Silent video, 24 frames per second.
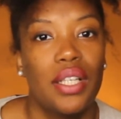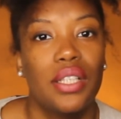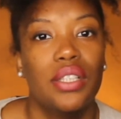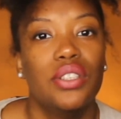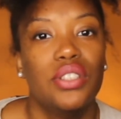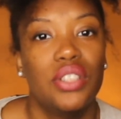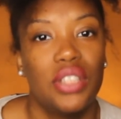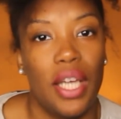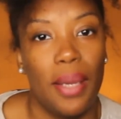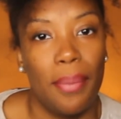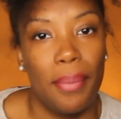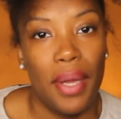
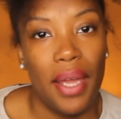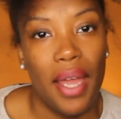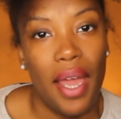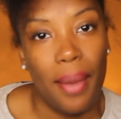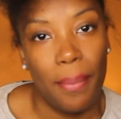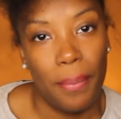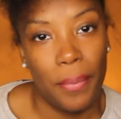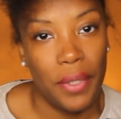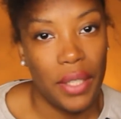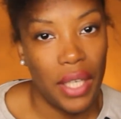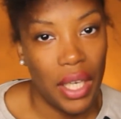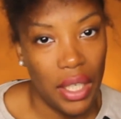Chebe
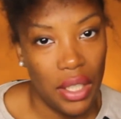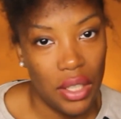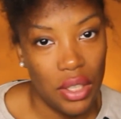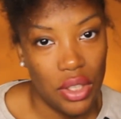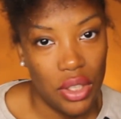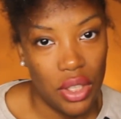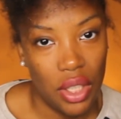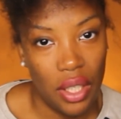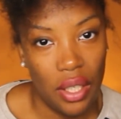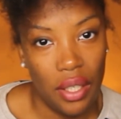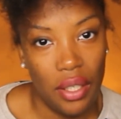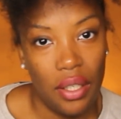
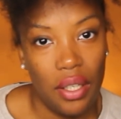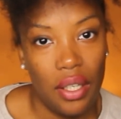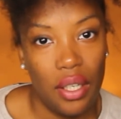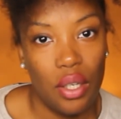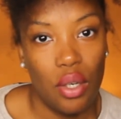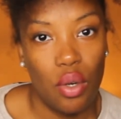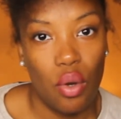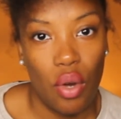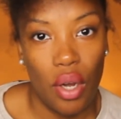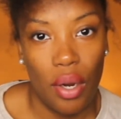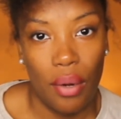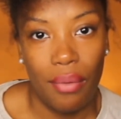application.
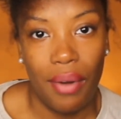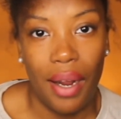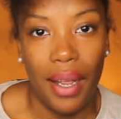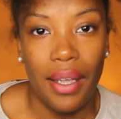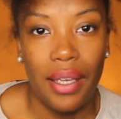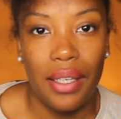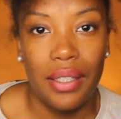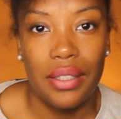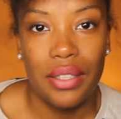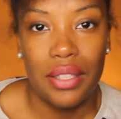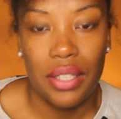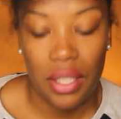Going right
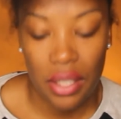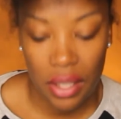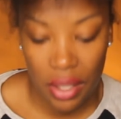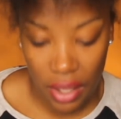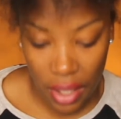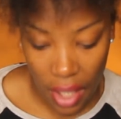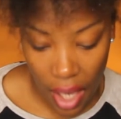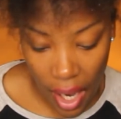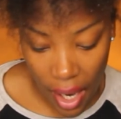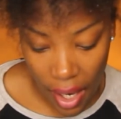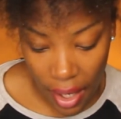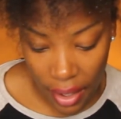into the
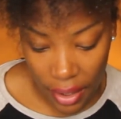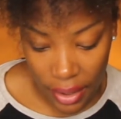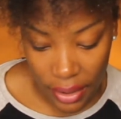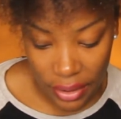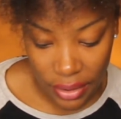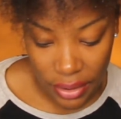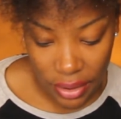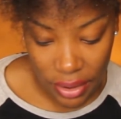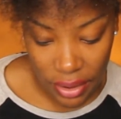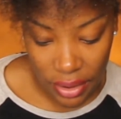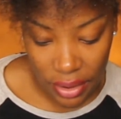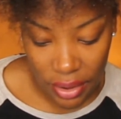
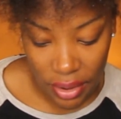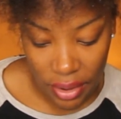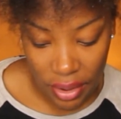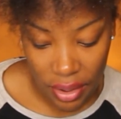cons,